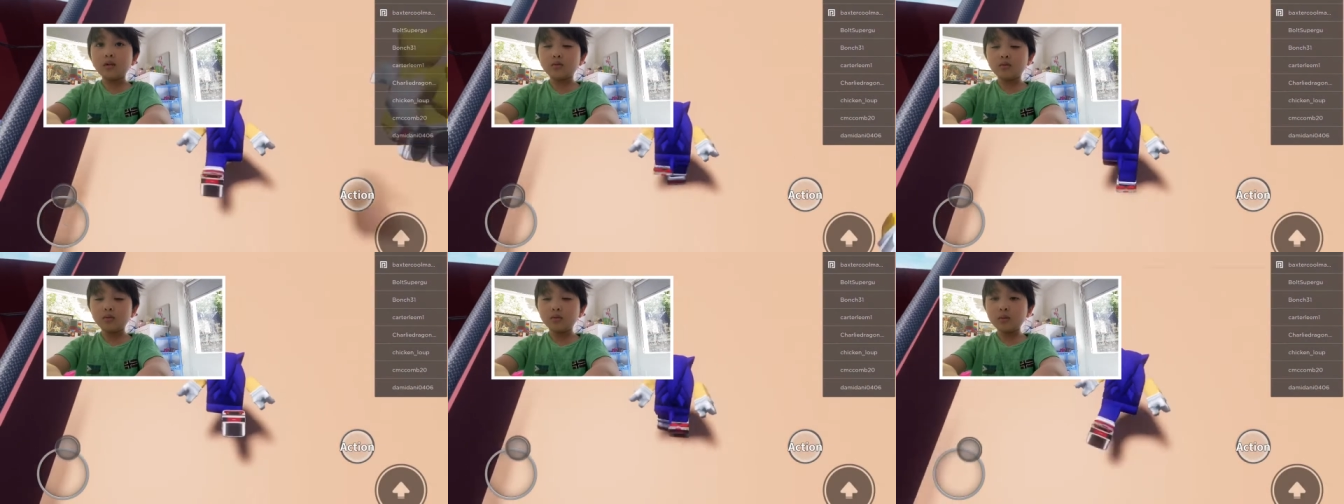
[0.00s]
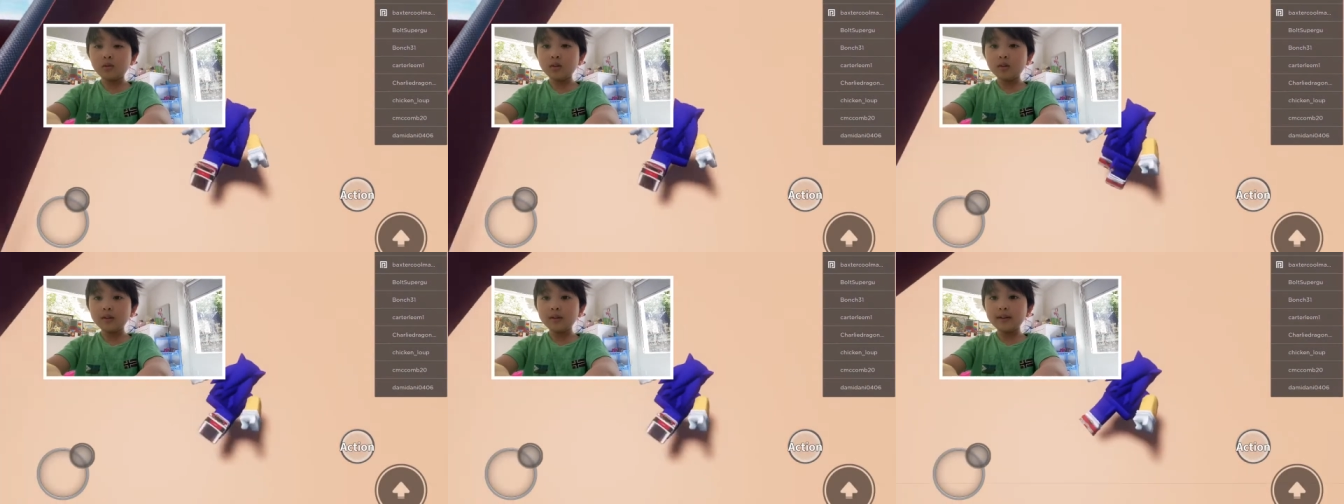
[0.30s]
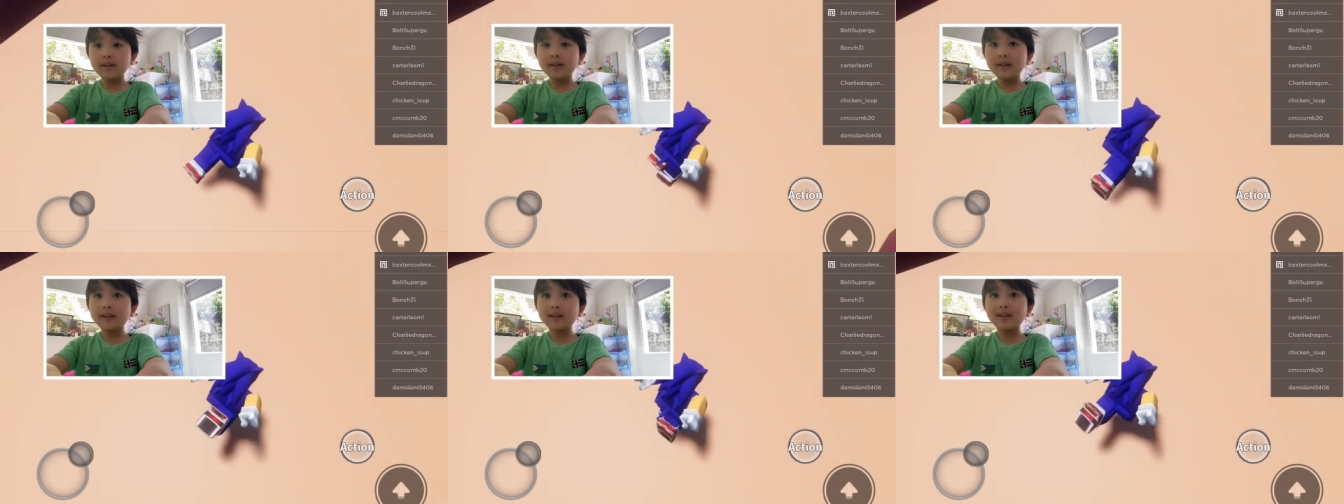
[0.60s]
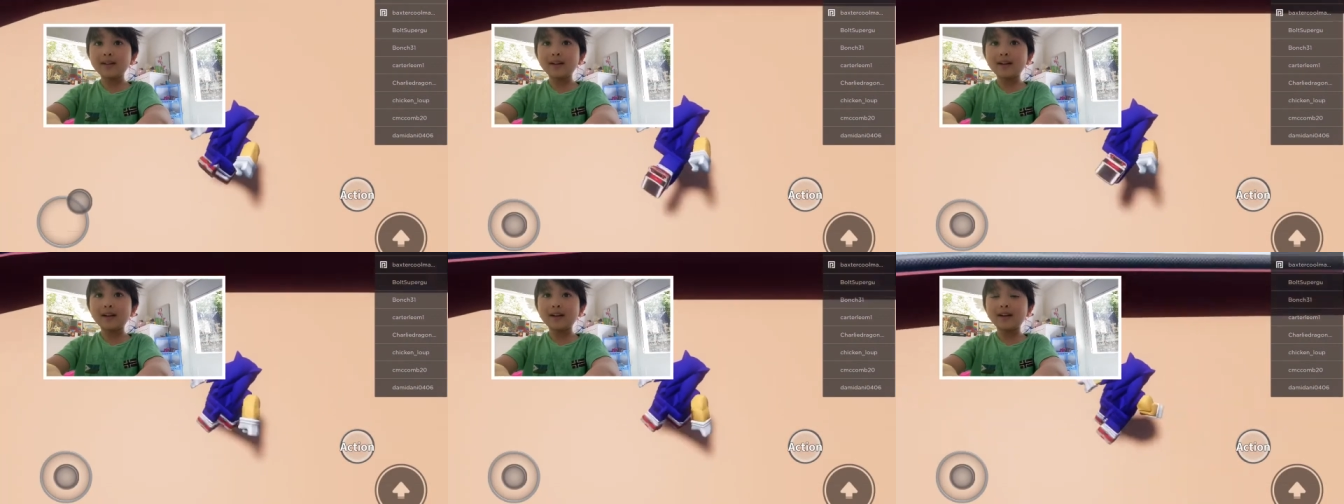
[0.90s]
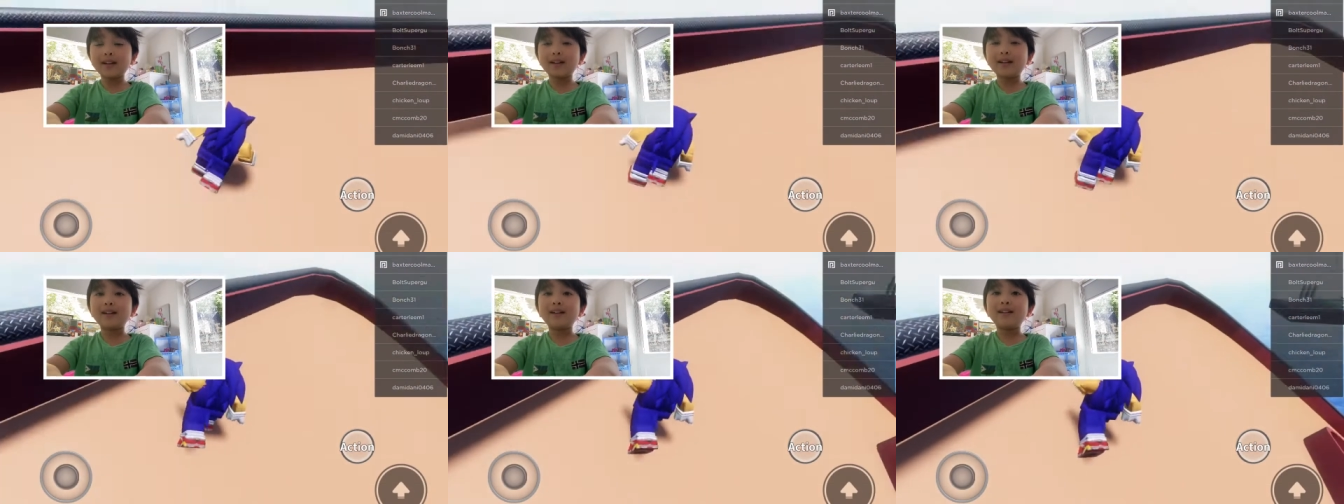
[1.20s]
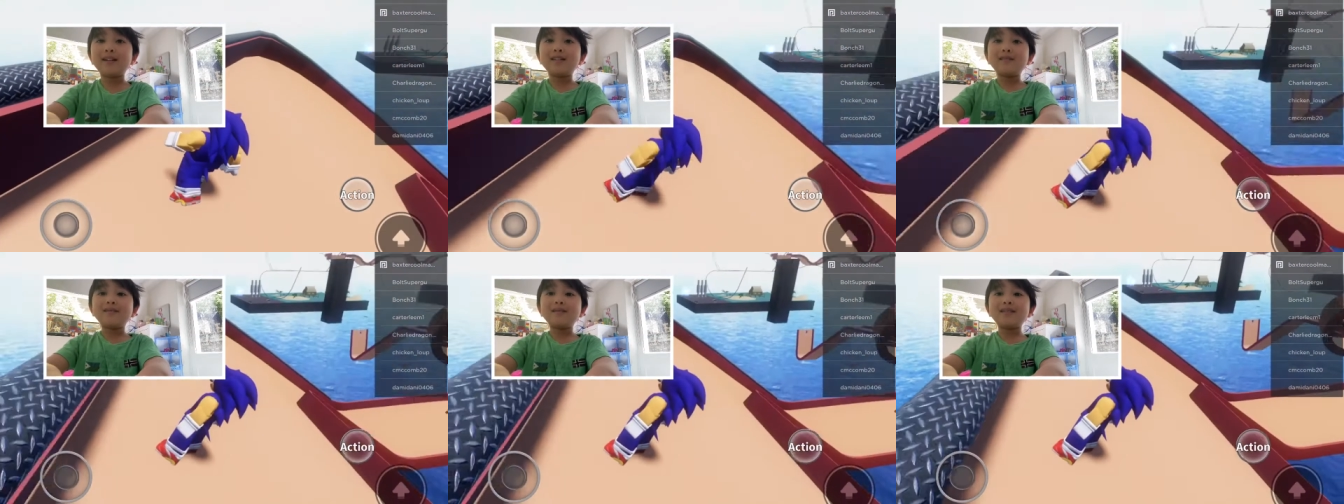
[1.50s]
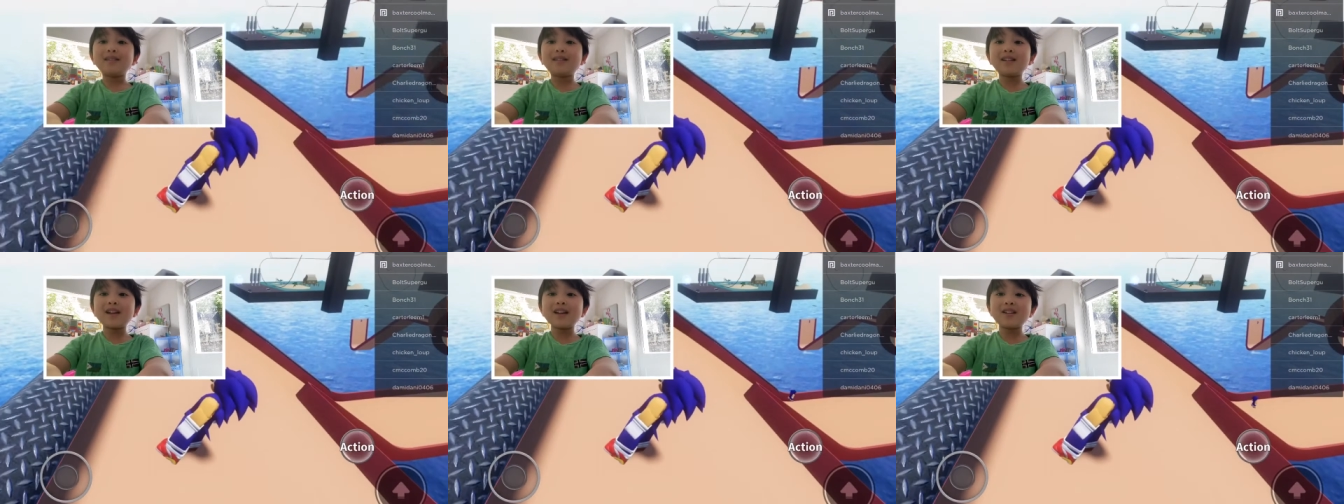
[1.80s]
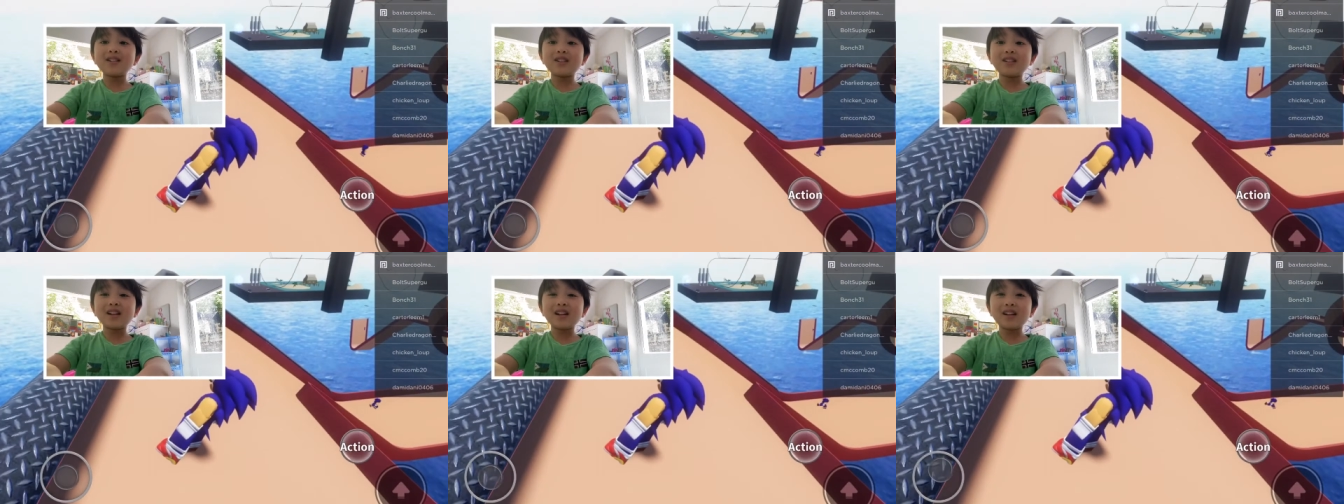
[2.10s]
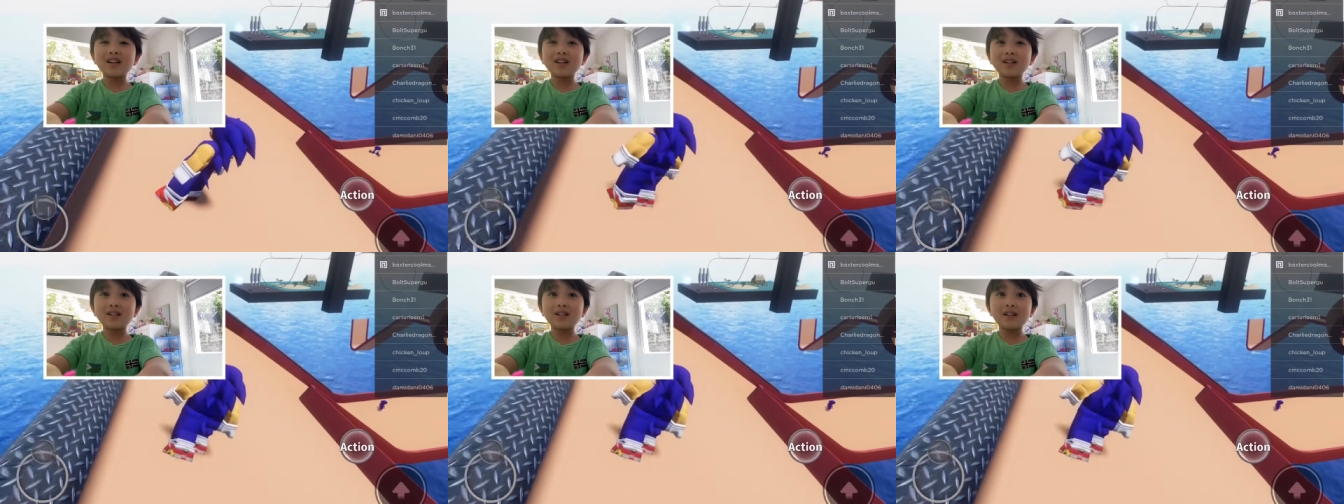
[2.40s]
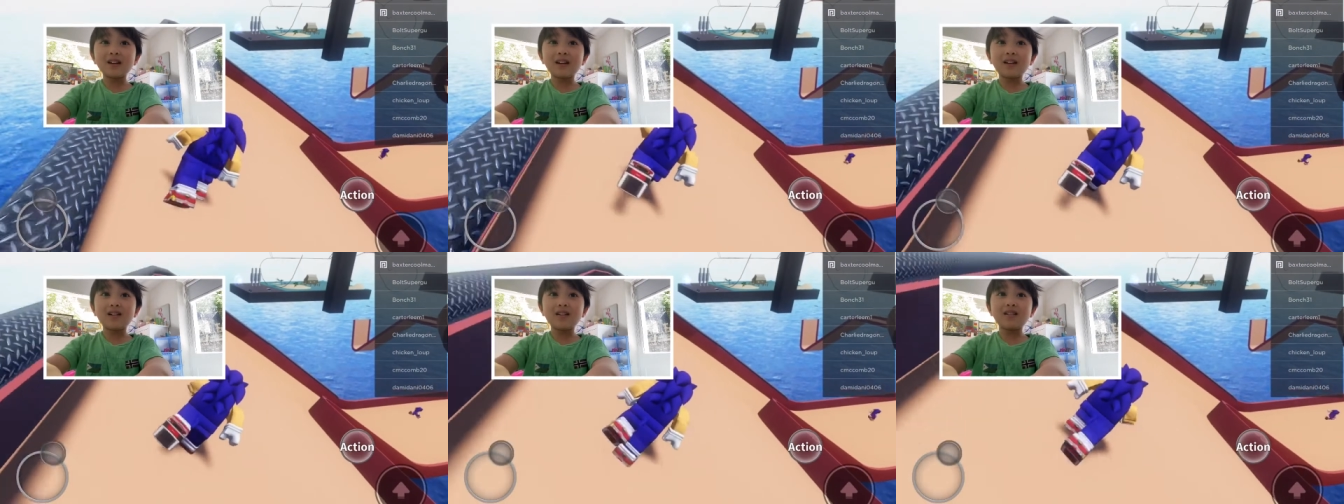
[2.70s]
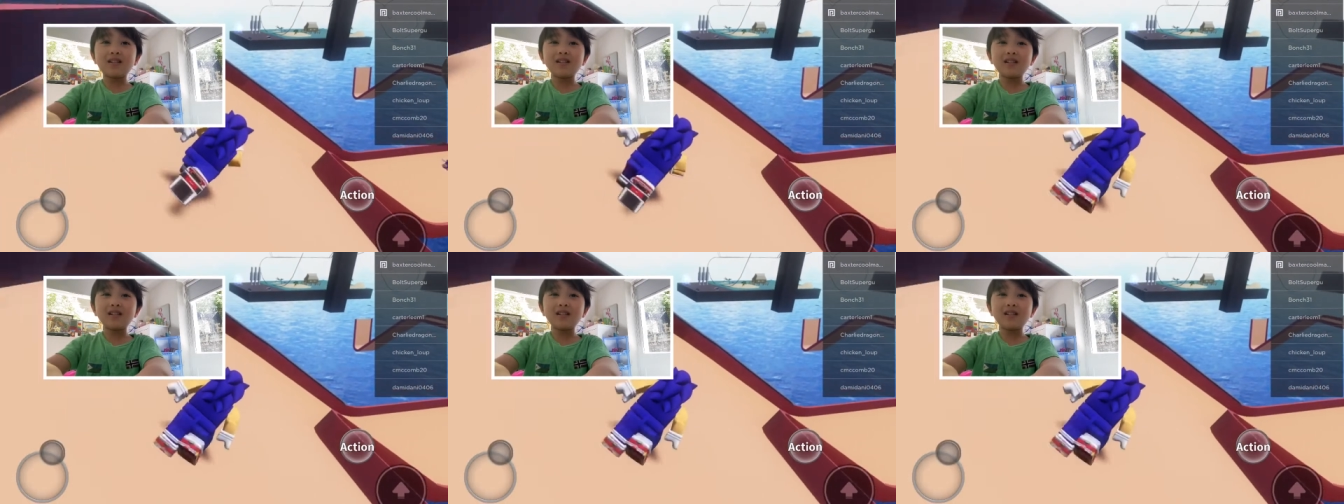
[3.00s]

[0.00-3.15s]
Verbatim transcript: what is that? What's that shaking there?